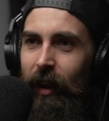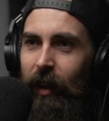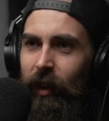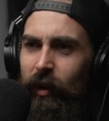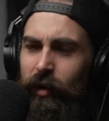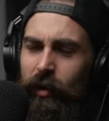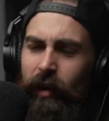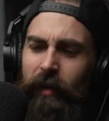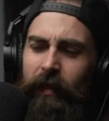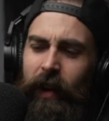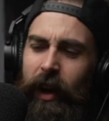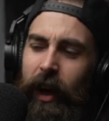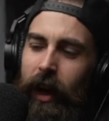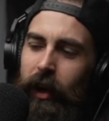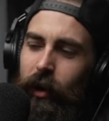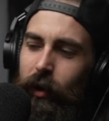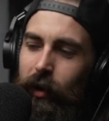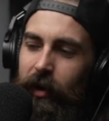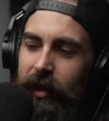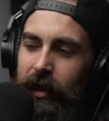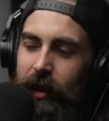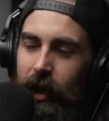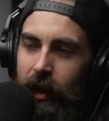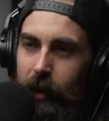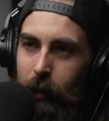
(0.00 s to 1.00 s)
So I don't
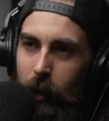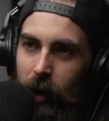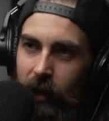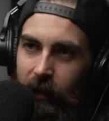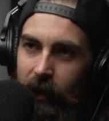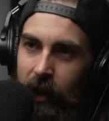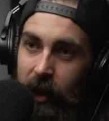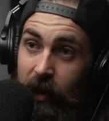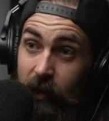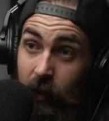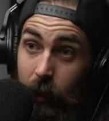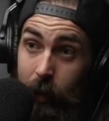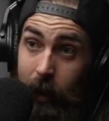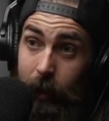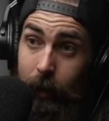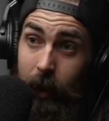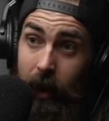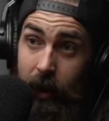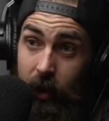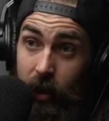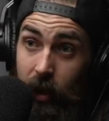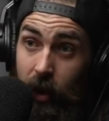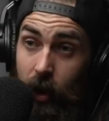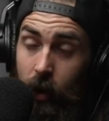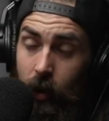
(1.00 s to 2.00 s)
understand the motivation for people
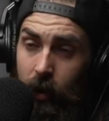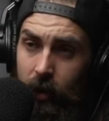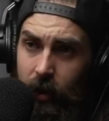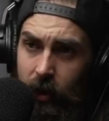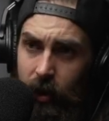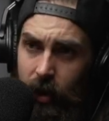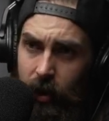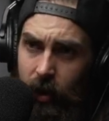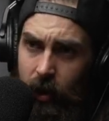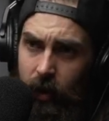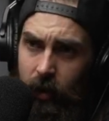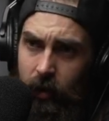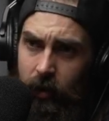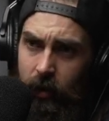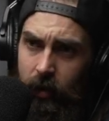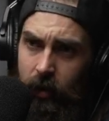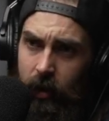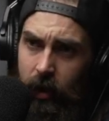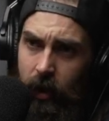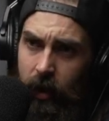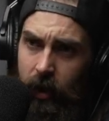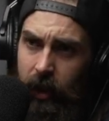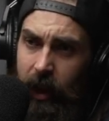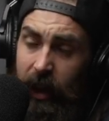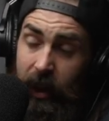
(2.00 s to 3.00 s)
actually go on the show.
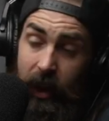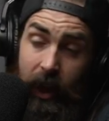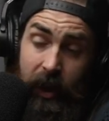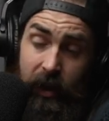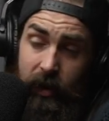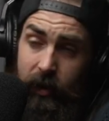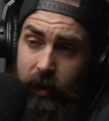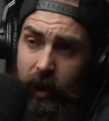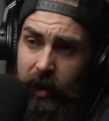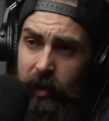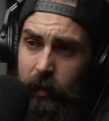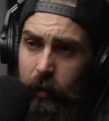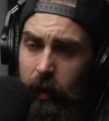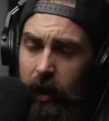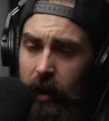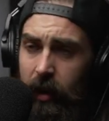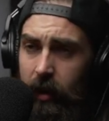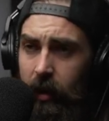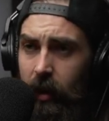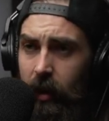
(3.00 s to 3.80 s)
That's my thing.